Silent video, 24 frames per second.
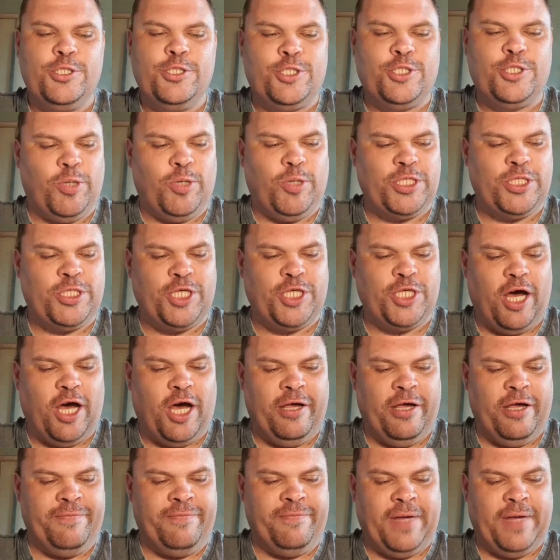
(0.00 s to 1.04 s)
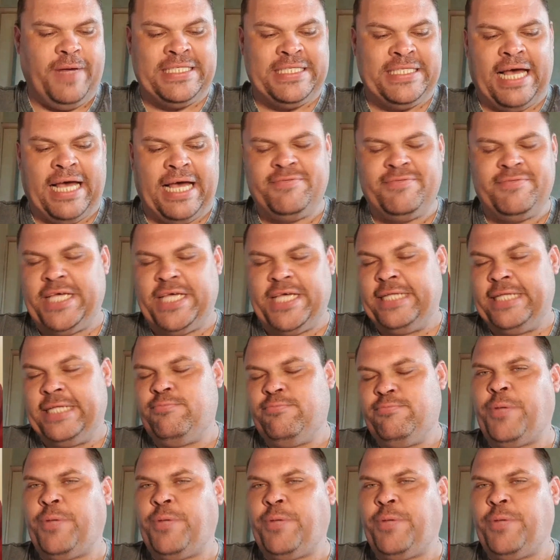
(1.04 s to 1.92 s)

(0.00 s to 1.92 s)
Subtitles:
So we're sort of, as I've said,